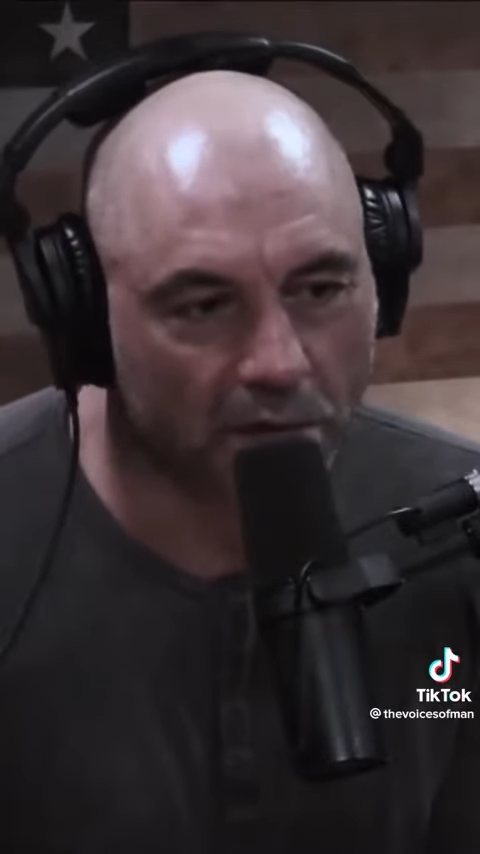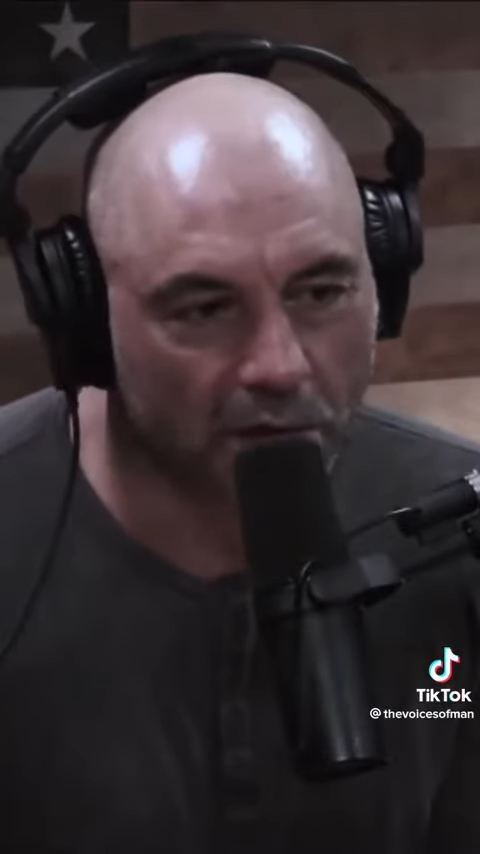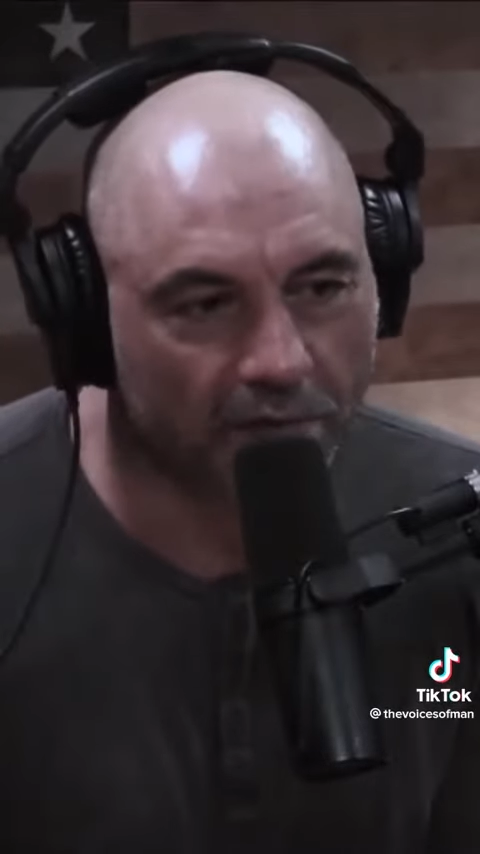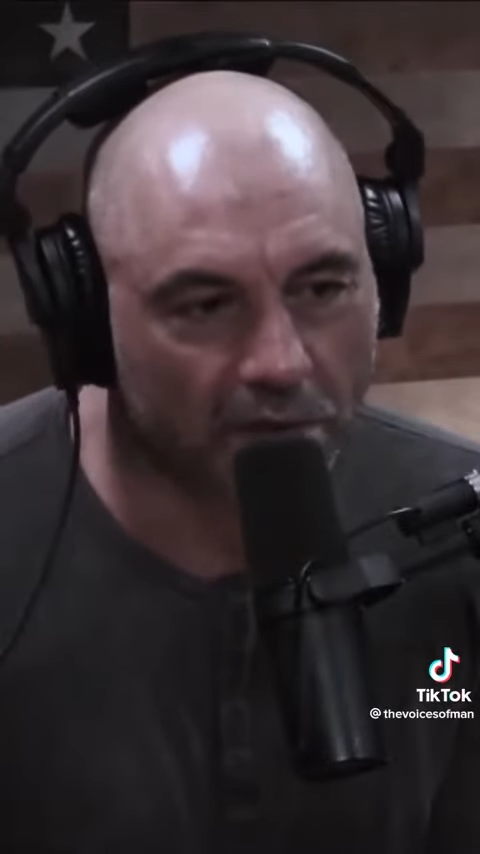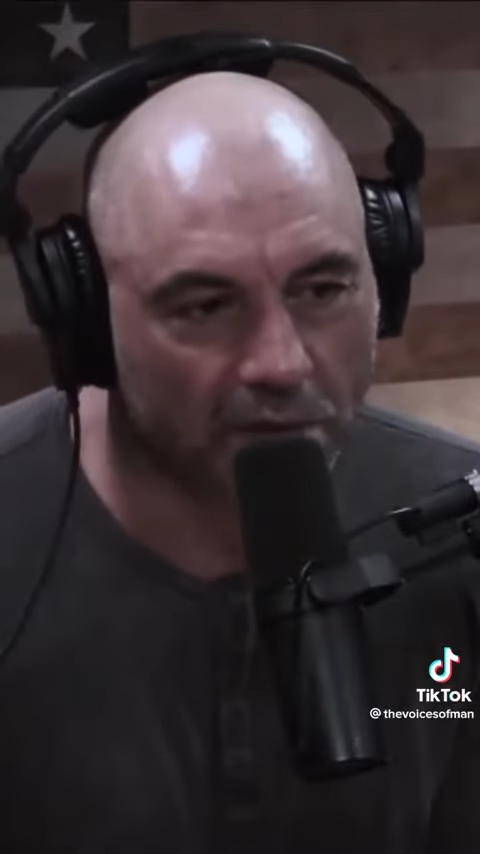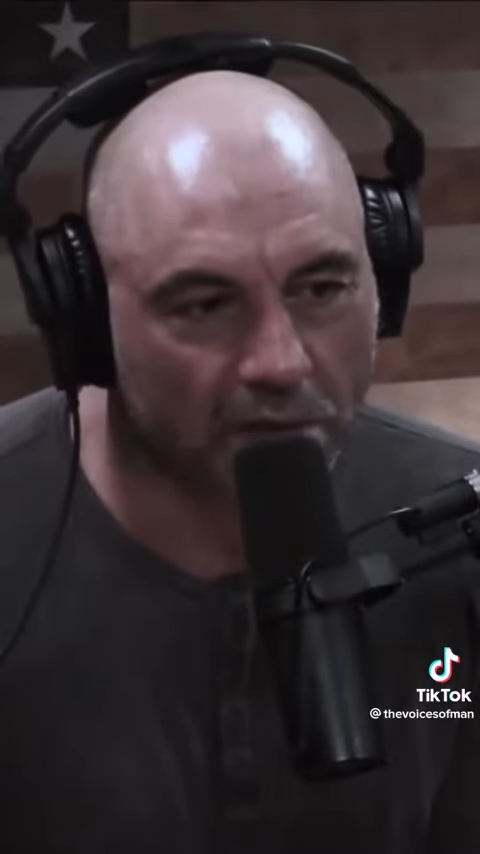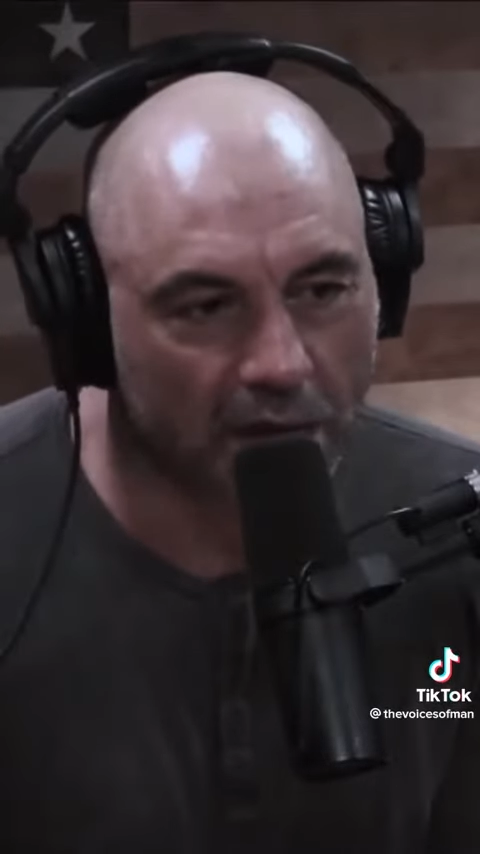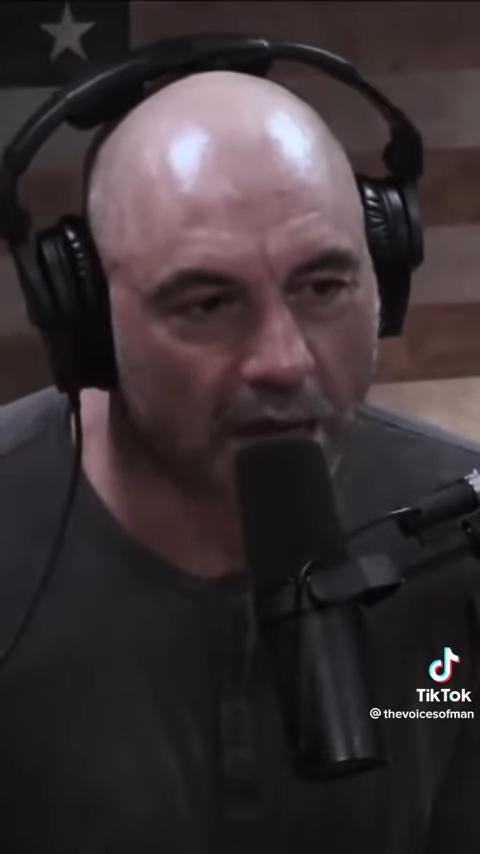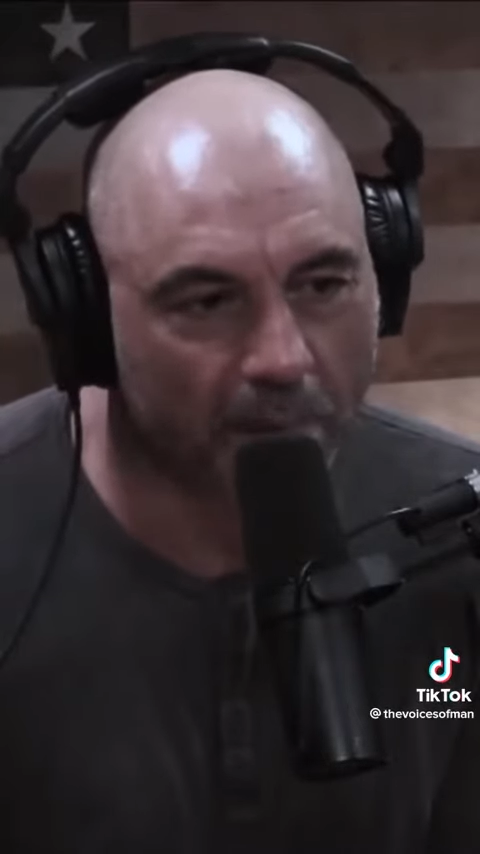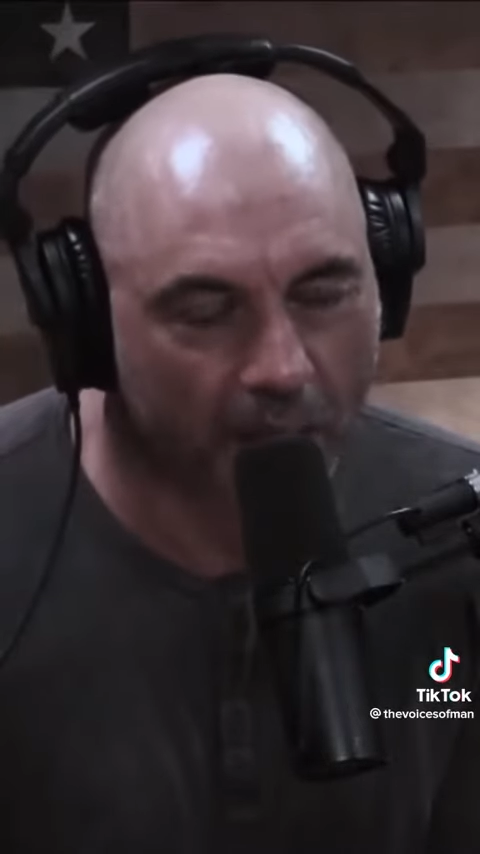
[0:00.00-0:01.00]
You have to
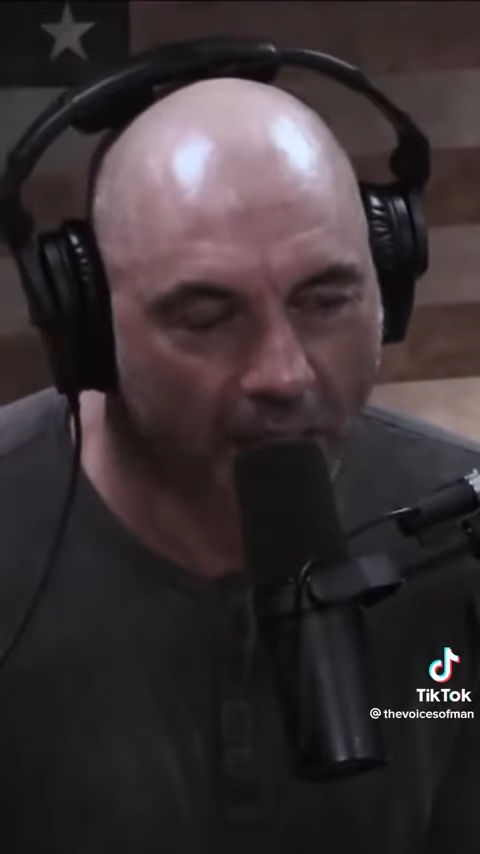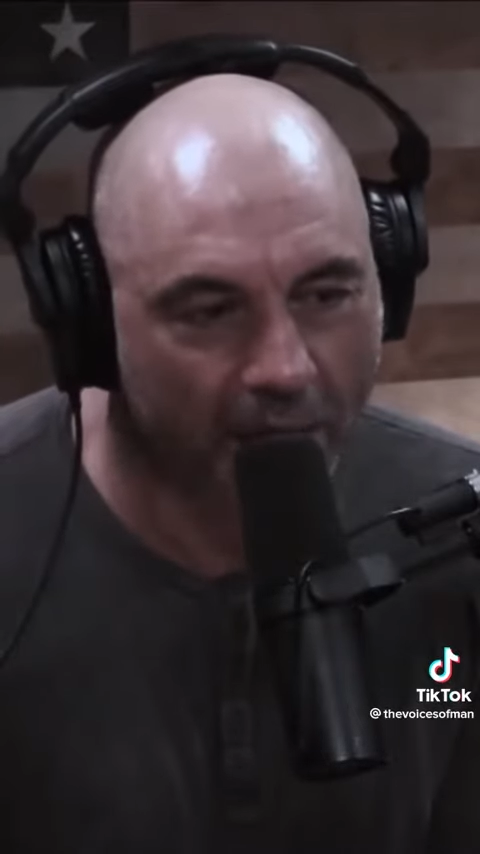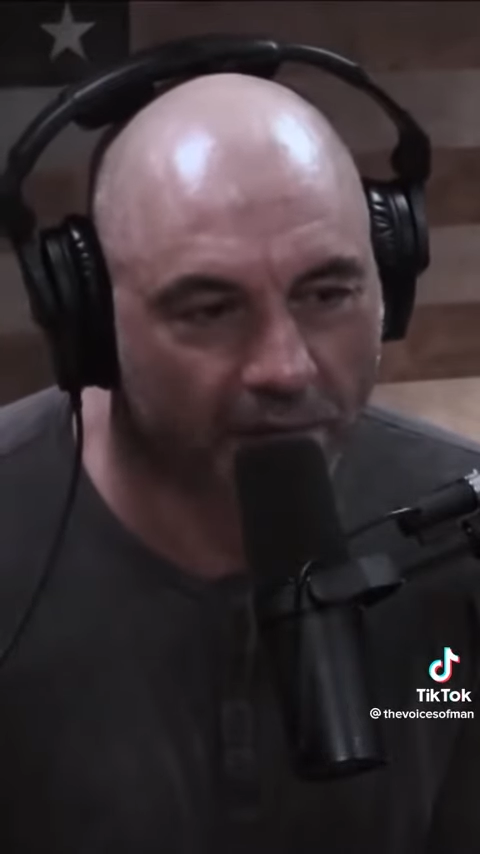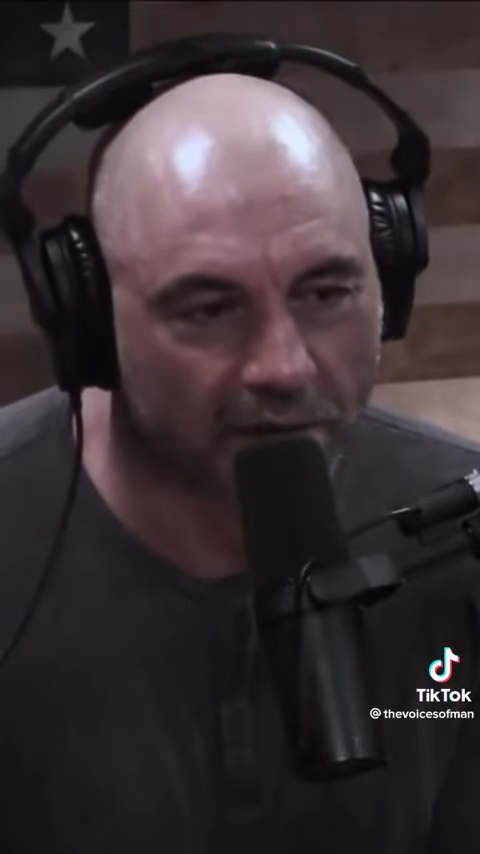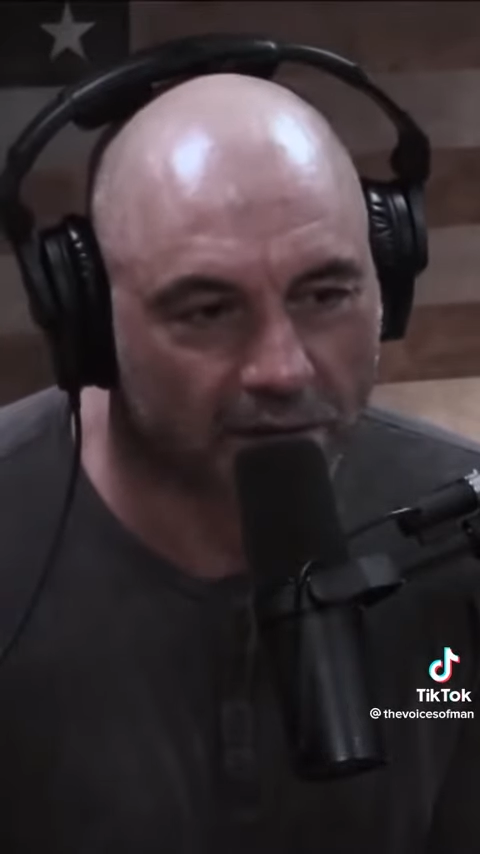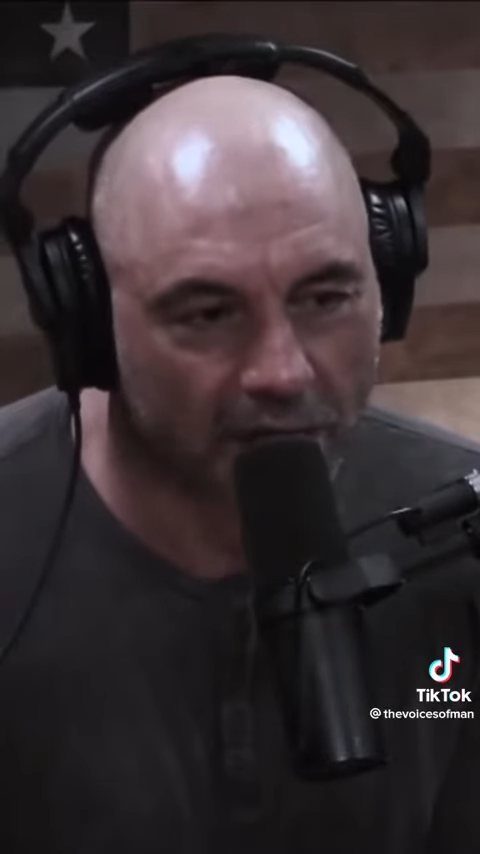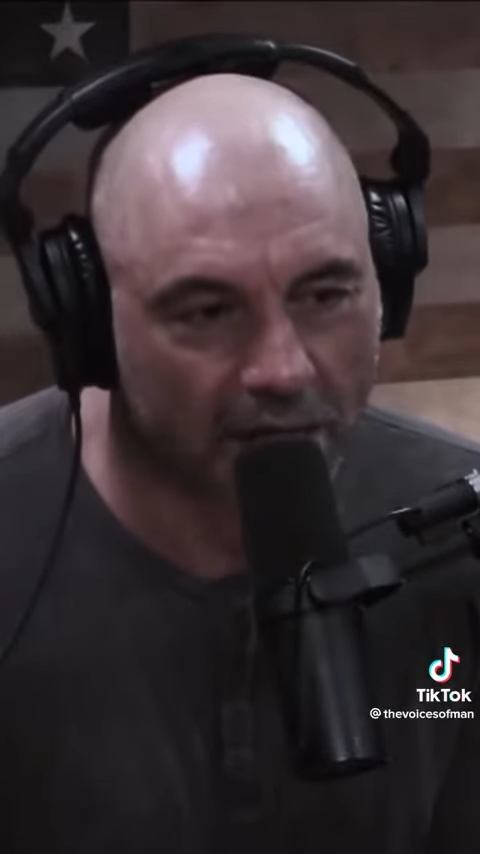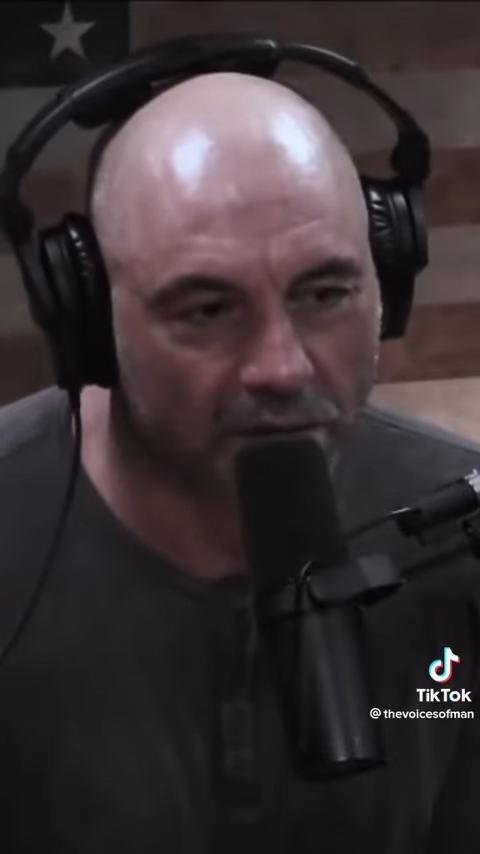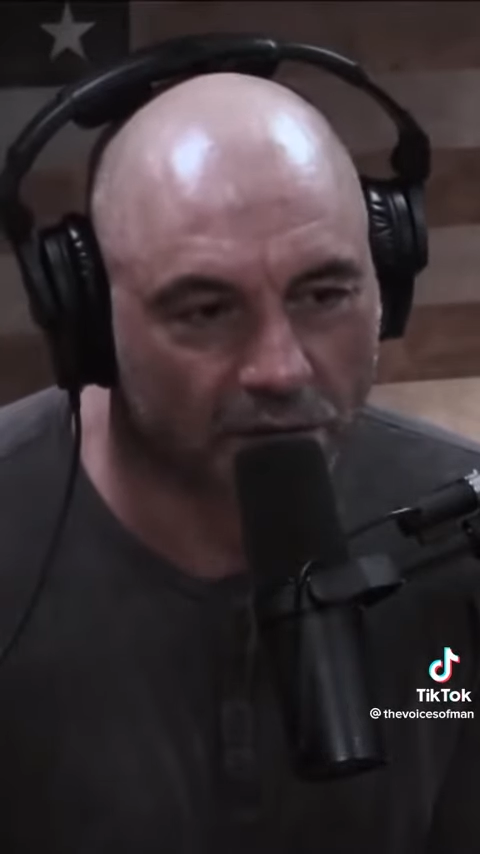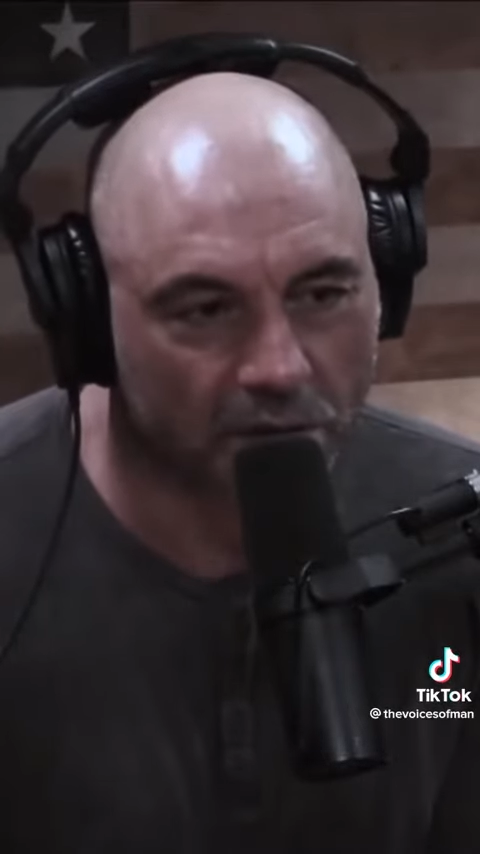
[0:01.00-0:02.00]
take a path that's
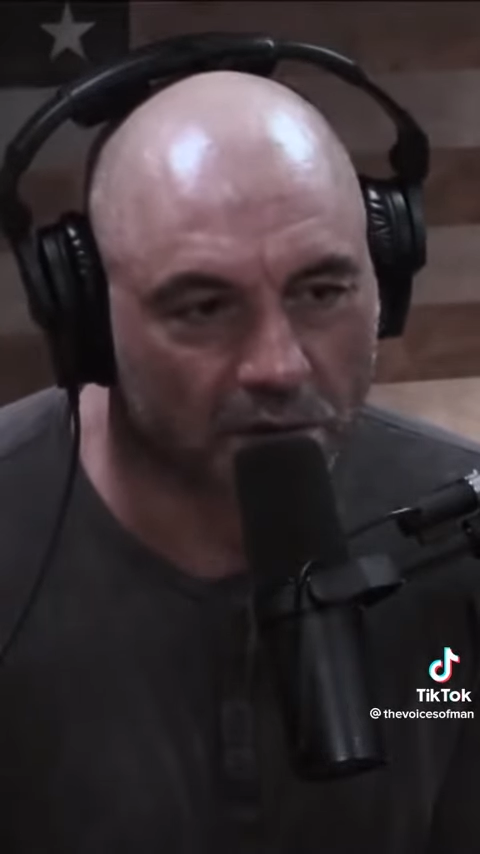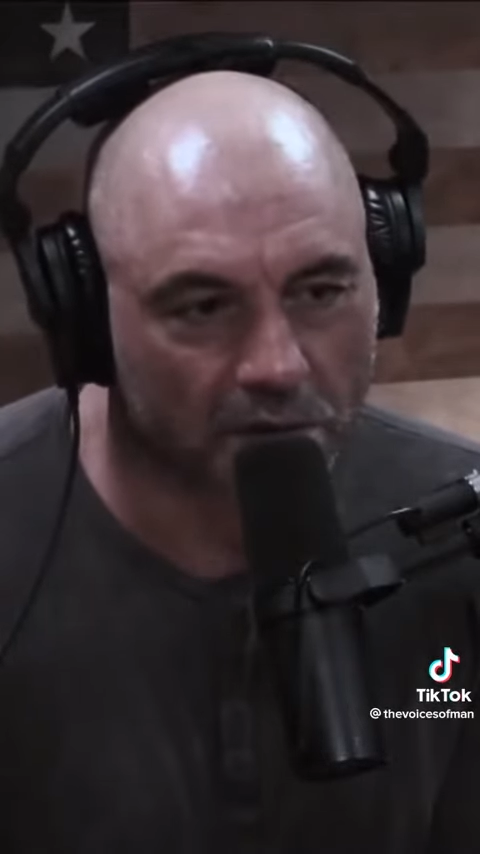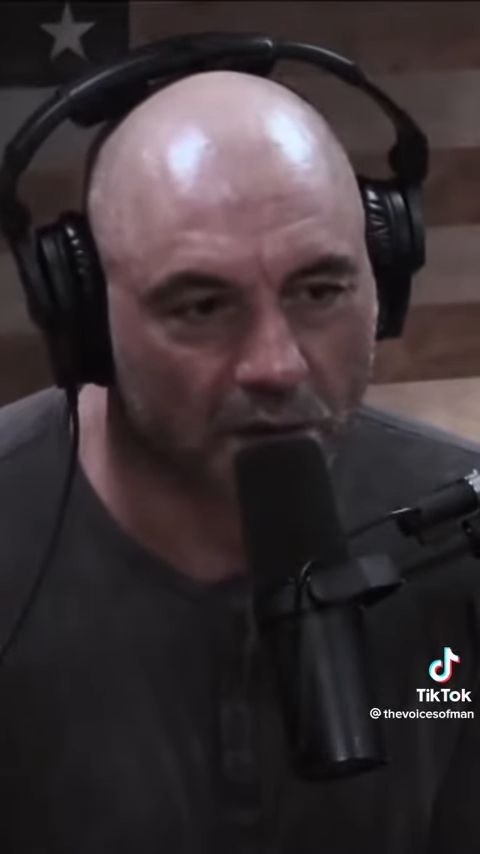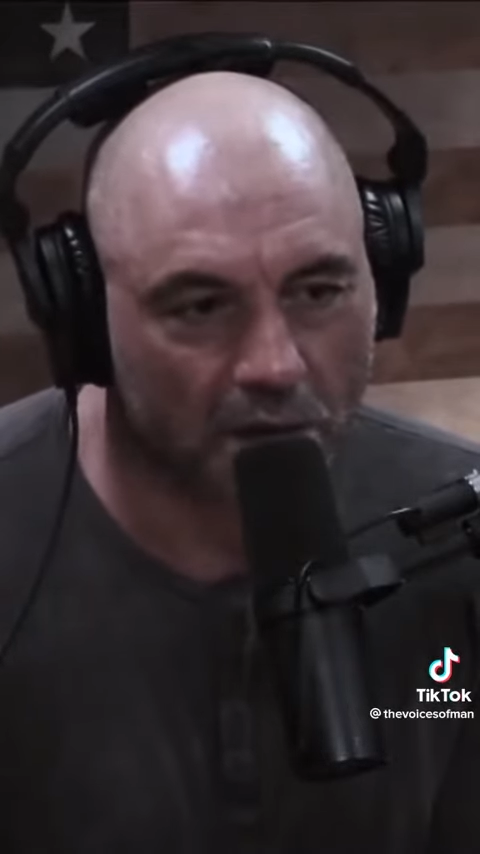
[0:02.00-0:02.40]
dangerous.